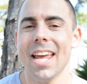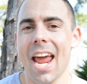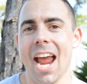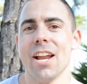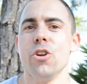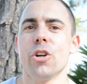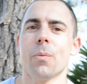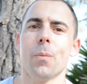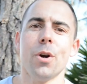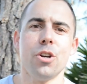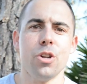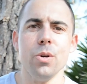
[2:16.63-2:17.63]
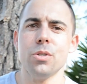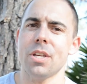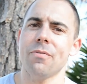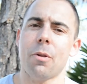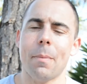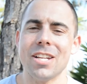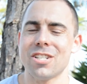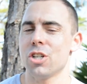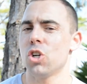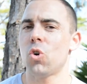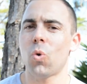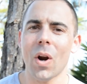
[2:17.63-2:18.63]
and you can reduce
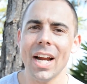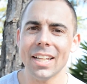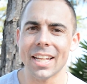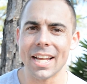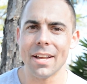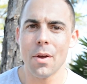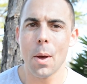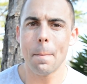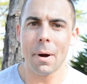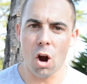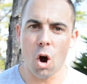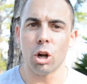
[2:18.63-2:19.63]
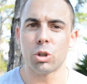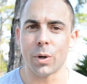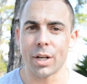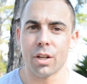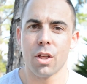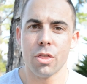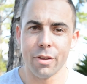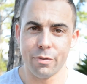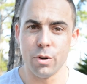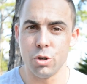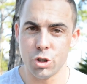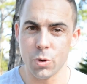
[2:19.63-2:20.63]
inflammation greatly by altering the
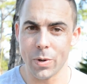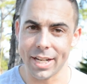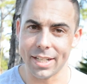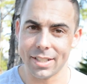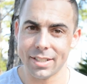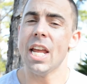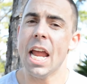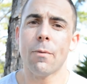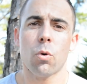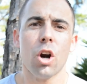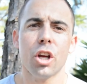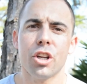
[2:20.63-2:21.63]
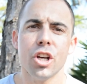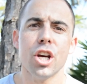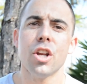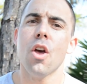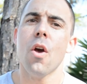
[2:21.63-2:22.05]
food you eat. If we're on a good